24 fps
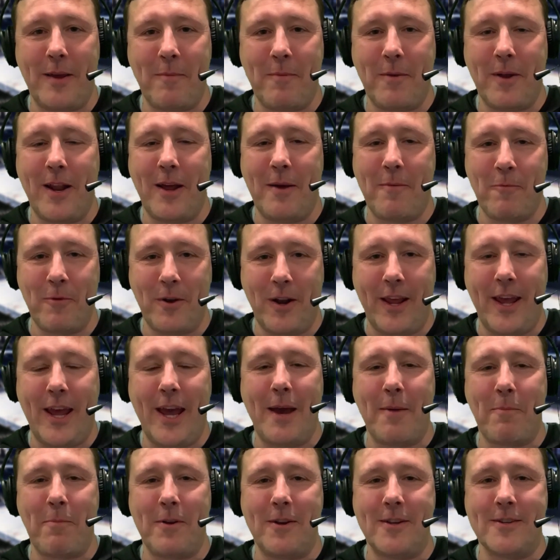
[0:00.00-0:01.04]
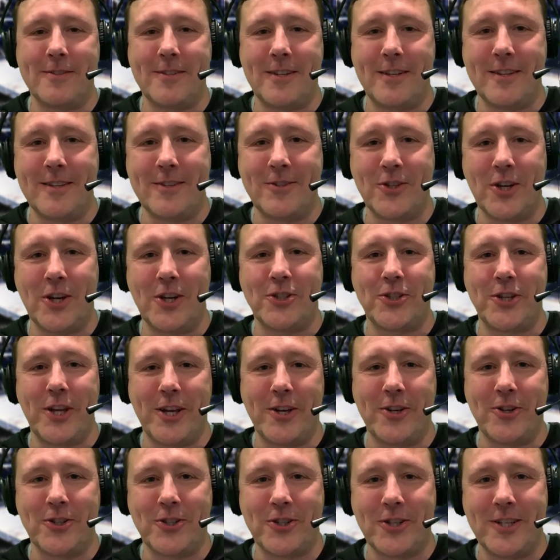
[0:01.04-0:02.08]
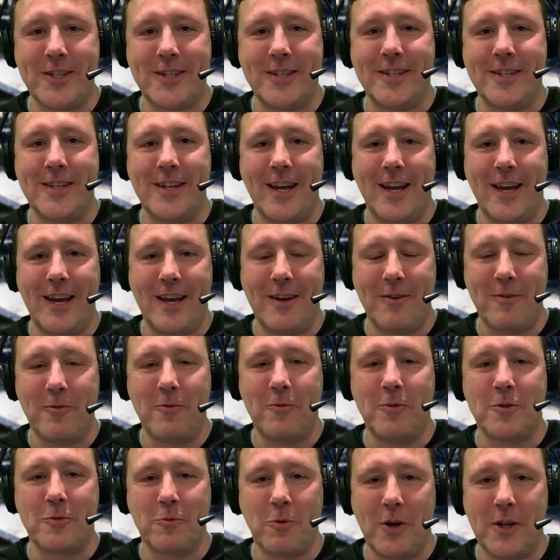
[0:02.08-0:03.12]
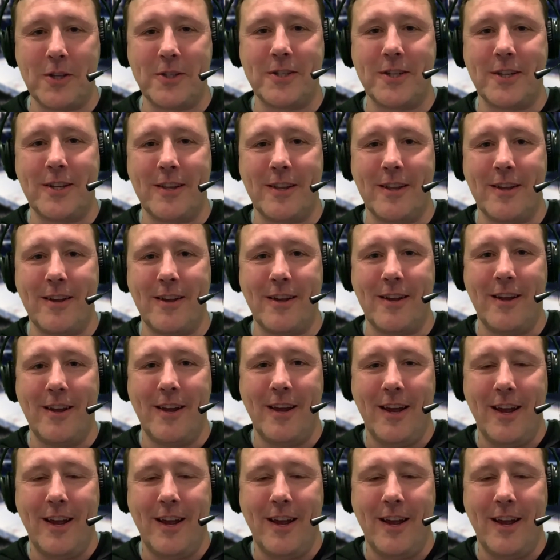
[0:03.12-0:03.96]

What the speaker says: but I'm really happy to see that Josh Anderson was watching the